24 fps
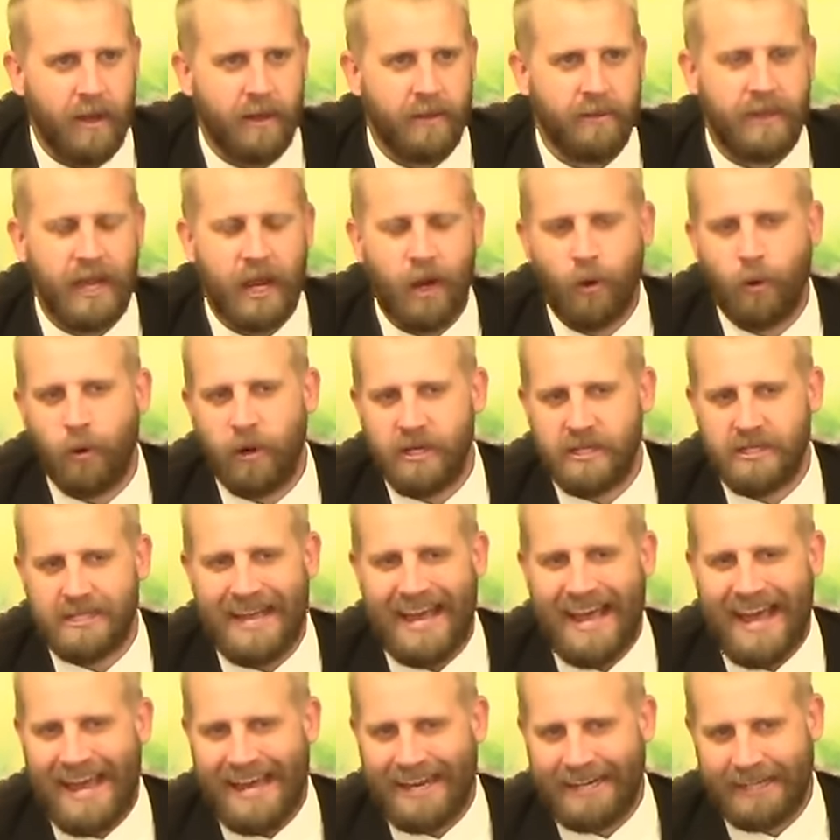There was
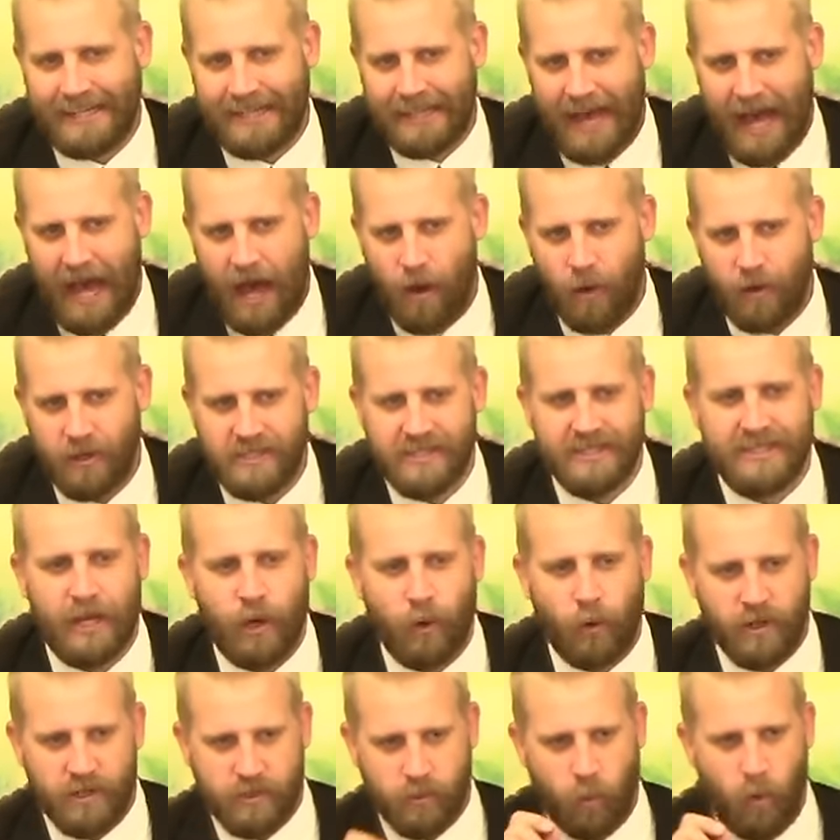an allowance.
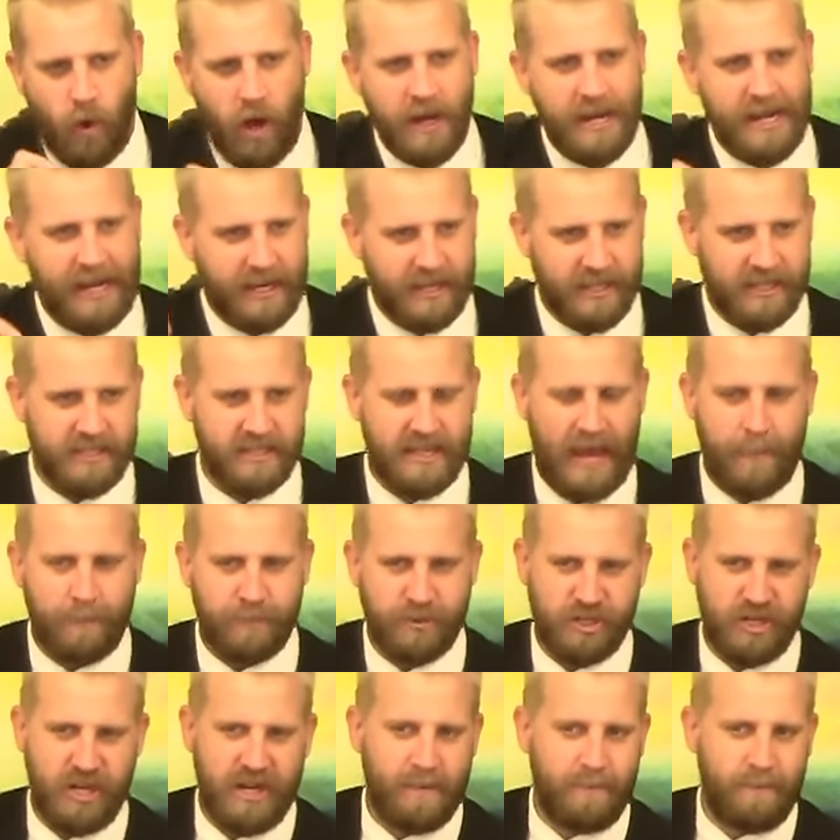There was one
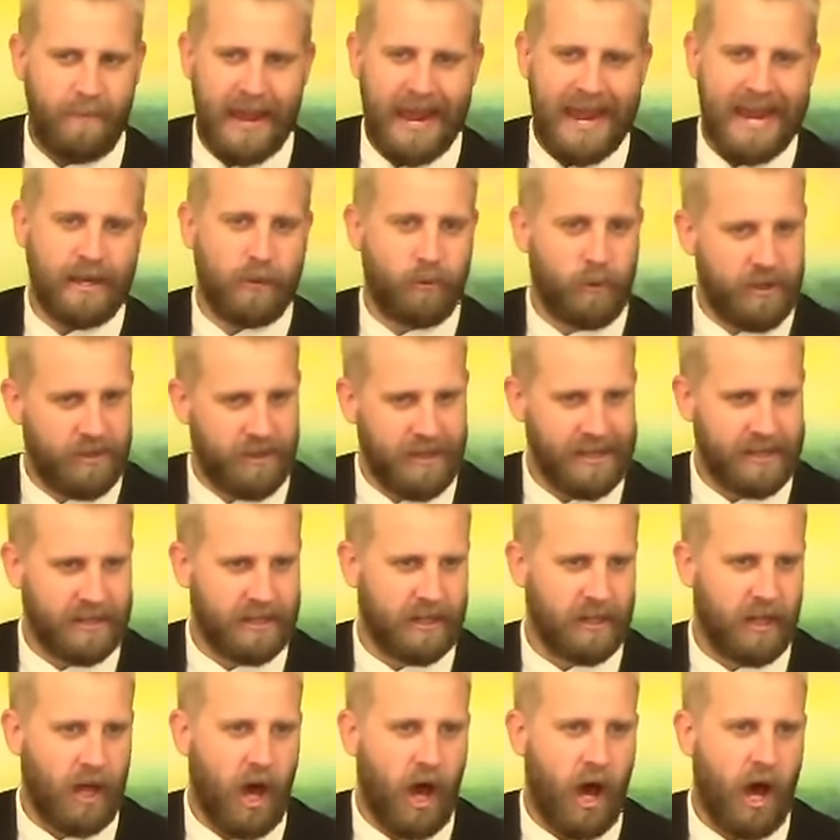exception made within
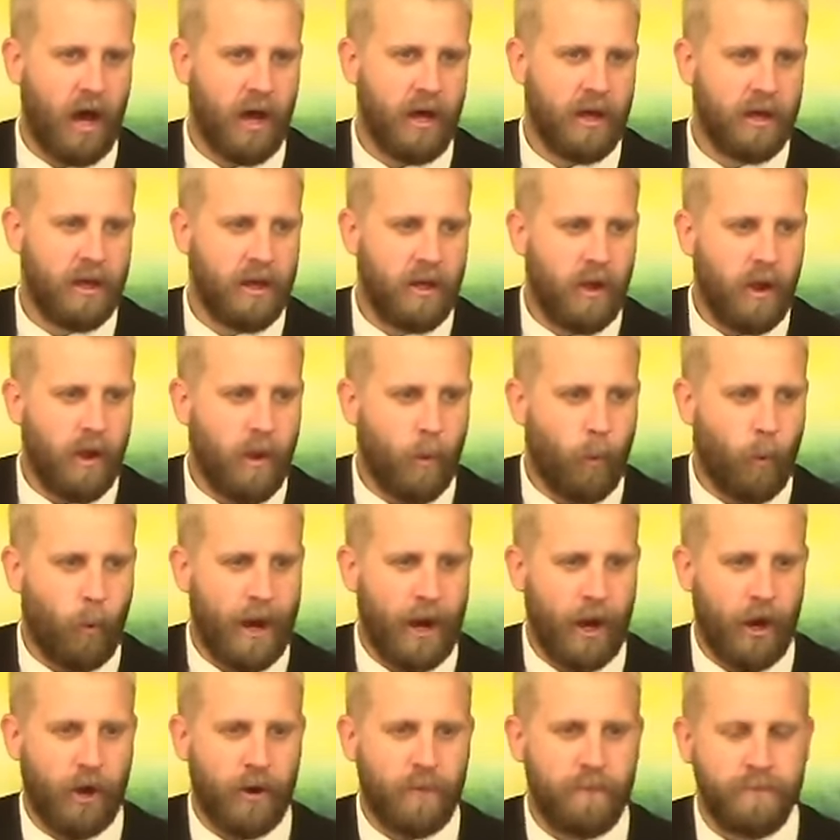the law
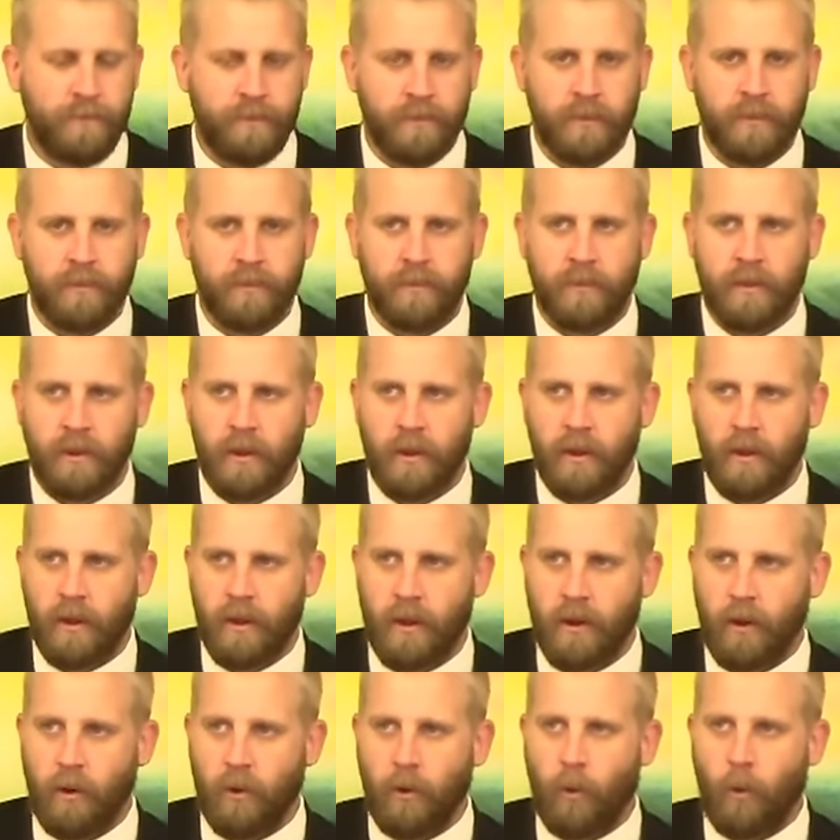where
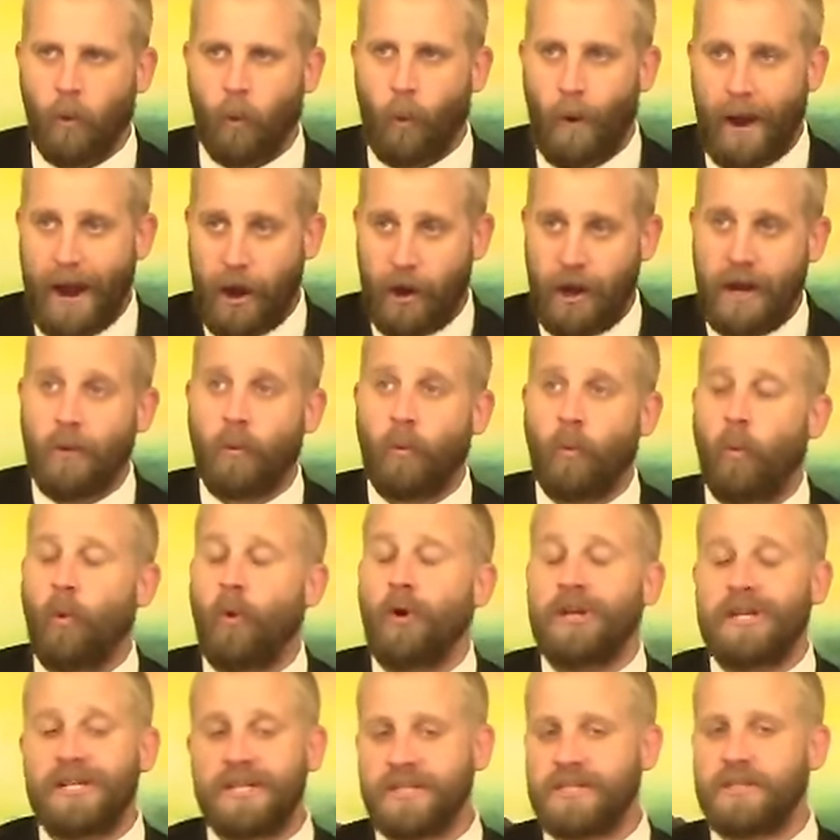where it
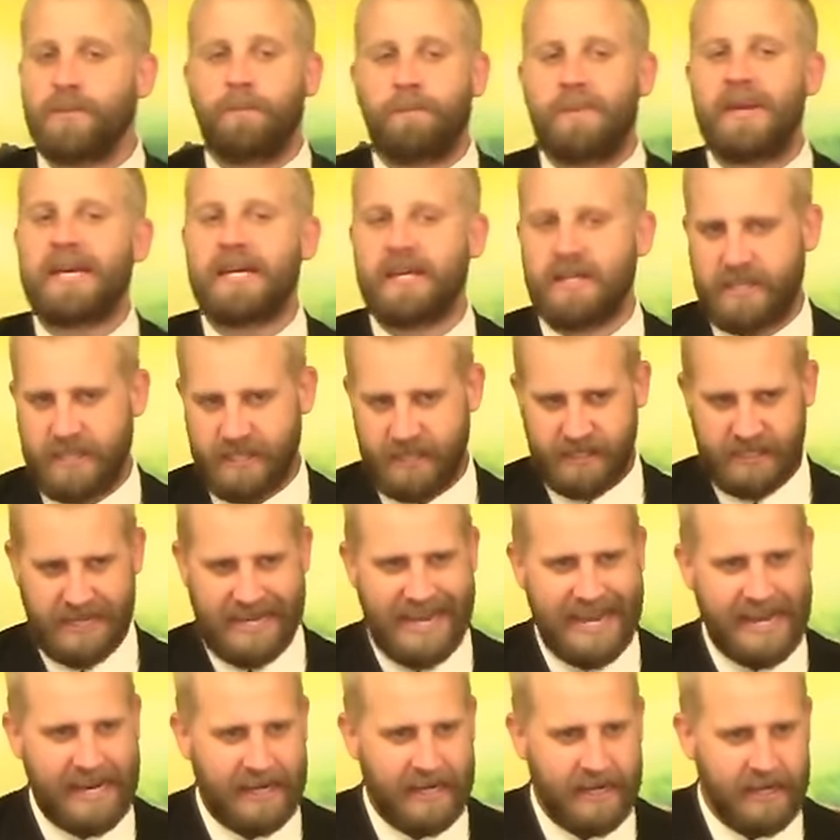wouldn't be a
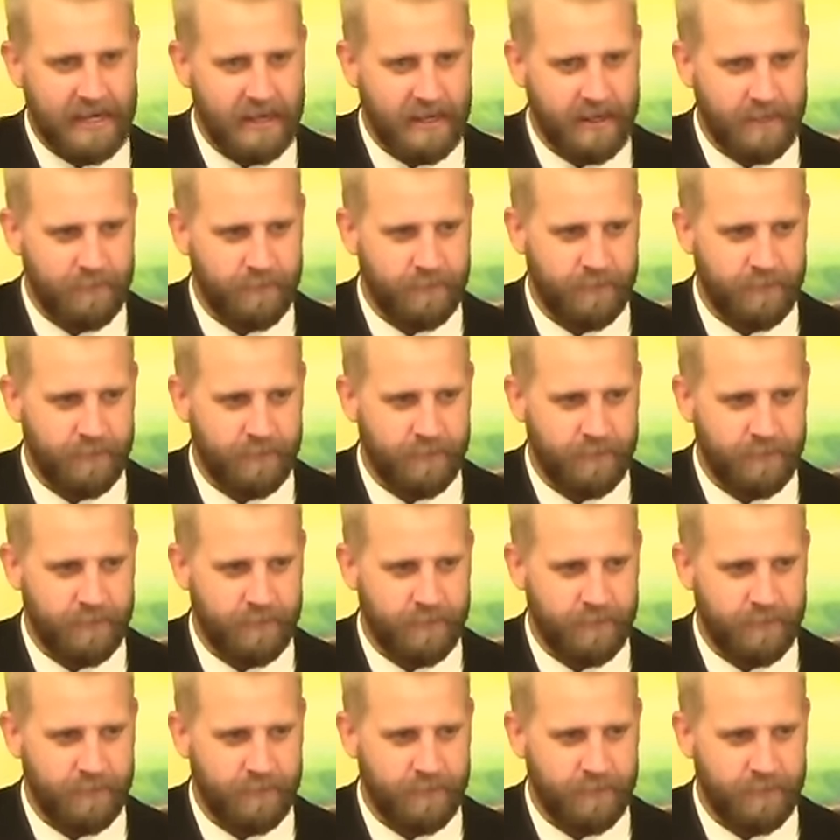sin